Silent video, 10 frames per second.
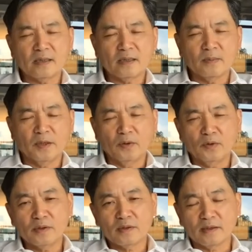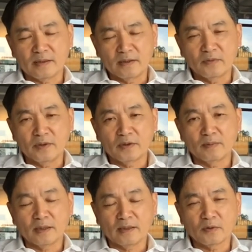about those situations.
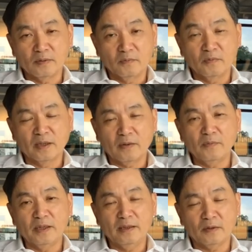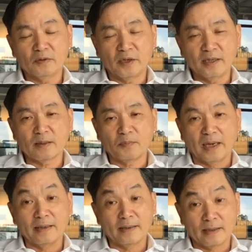So now we need to train some
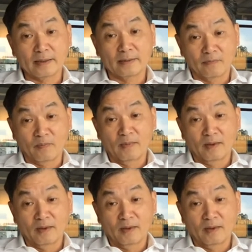pilots, I think.